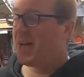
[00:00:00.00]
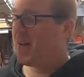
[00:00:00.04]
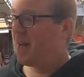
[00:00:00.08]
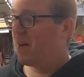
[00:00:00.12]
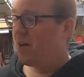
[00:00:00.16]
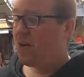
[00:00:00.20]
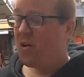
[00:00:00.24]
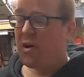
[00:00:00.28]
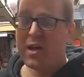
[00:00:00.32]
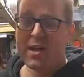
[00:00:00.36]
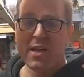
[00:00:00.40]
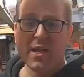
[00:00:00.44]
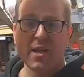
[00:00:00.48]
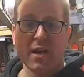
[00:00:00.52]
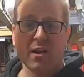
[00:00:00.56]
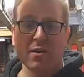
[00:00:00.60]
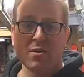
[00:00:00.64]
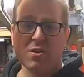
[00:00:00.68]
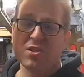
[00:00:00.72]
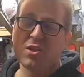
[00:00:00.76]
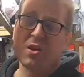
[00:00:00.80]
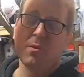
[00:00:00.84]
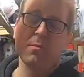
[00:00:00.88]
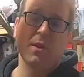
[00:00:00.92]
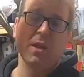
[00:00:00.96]
And like, you know,
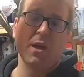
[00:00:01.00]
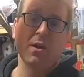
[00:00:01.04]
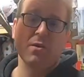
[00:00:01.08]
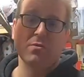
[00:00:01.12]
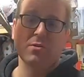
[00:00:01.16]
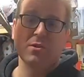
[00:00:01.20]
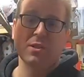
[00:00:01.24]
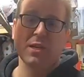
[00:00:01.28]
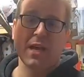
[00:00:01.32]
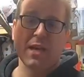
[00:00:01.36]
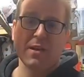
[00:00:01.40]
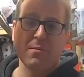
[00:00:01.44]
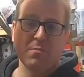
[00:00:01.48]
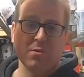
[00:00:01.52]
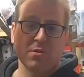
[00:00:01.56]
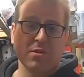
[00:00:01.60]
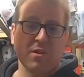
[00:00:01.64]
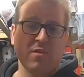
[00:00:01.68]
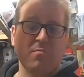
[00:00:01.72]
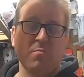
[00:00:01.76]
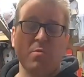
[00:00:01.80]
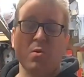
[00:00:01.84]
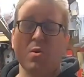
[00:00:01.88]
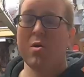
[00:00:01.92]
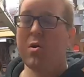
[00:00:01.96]
some of those labels
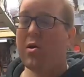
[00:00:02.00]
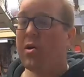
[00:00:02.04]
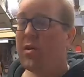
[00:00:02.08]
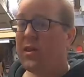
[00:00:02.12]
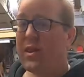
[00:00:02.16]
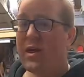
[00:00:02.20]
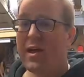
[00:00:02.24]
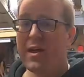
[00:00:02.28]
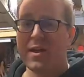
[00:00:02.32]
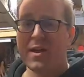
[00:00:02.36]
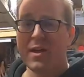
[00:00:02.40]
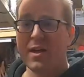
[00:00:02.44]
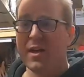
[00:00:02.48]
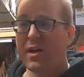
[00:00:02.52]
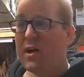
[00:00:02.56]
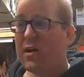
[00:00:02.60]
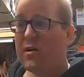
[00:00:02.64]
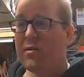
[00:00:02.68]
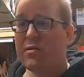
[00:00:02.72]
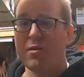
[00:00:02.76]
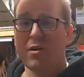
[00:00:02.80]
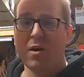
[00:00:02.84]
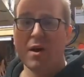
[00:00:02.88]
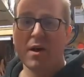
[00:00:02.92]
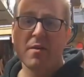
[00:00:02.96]
I've on, you know,
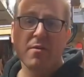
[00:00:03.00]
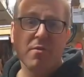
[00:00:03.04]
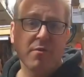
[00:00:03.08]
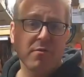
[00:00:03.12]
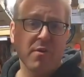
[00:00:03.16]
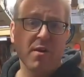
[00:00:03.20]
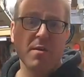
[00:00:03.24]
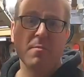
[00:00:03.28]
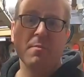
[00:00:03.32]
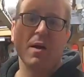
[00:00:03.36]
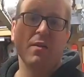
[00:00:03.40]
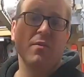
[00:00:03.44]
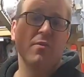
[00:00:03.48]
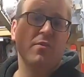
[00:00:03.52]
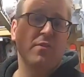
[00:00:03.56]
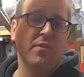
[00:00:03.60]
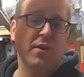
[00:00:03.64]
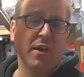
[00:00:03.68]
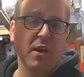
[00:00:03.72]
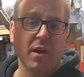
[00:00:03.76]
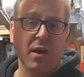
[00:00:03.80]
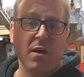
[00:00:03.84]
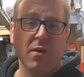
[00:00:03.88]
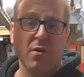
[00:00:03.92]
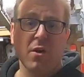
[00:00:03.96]
like 3 months
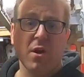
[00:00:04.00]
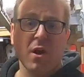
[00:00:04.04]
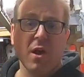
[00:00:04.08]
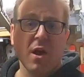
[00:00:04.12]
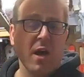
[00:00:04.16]
ago,